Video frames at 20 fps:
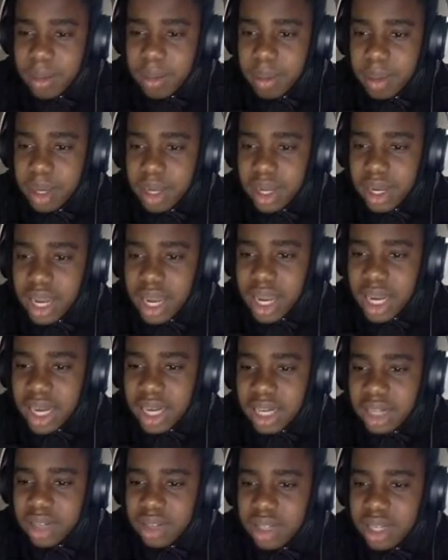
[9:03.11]
but I gotta
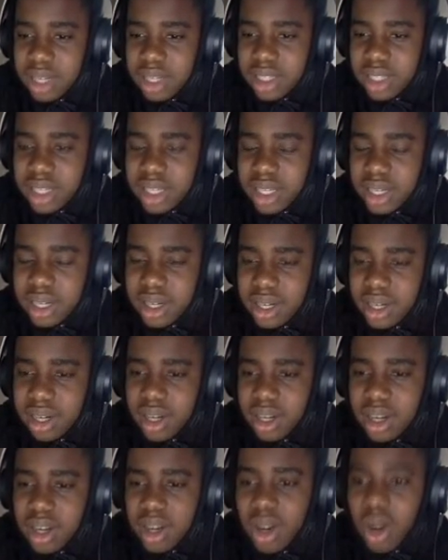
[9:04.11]
go to Tennessee here.
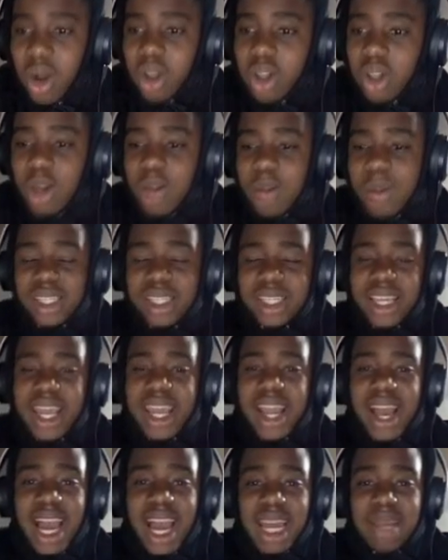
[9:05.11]
Oklahoma
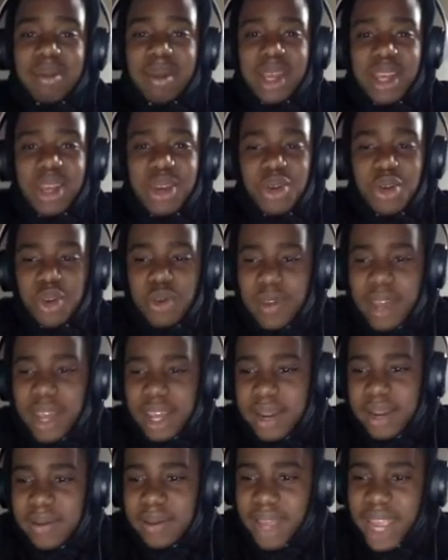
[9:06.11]
State, I'm a huge fan
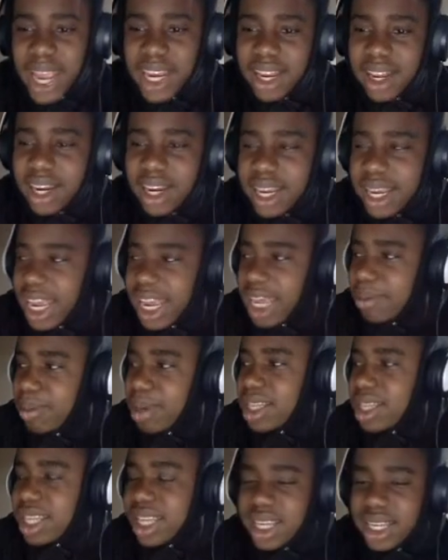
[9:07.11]
of Kid Cunningham. I
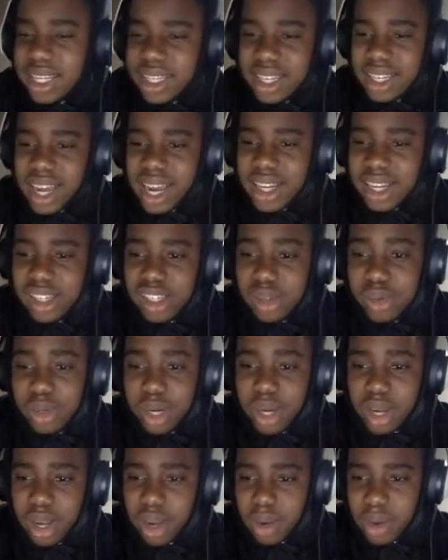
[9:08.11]
think he's nice, so we're
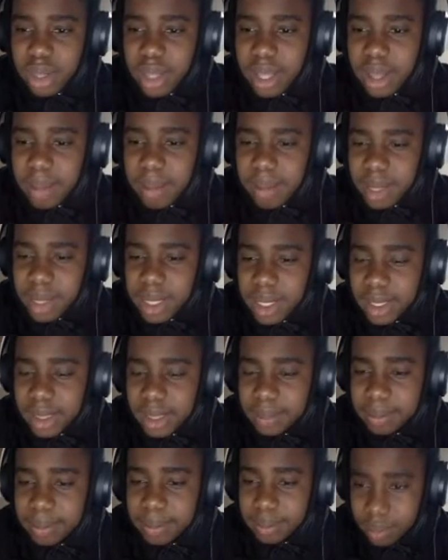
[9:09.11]
going to go with them.
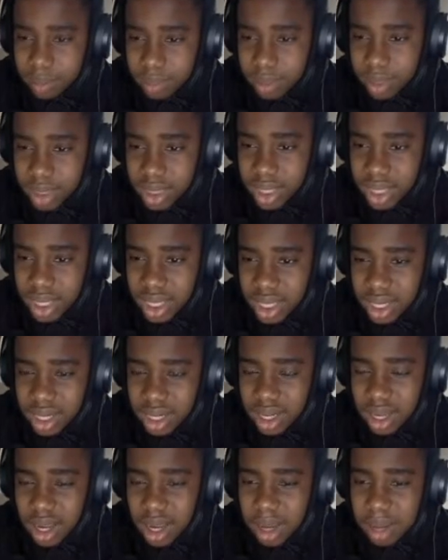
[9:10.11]

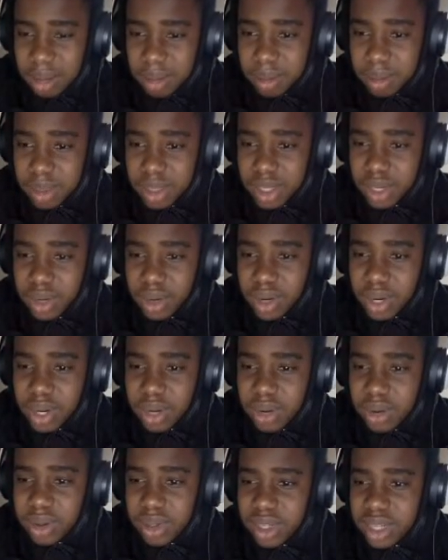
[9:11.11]
Um,
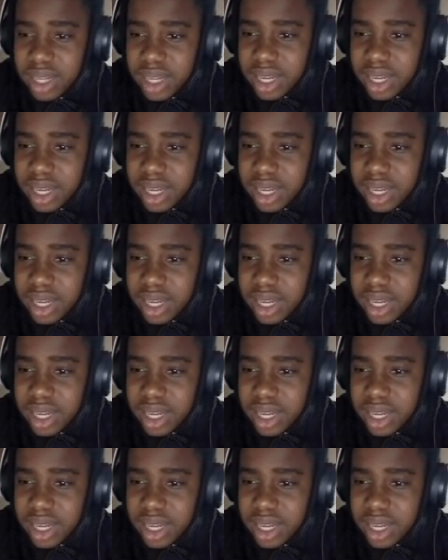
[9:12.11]
Syracuse, San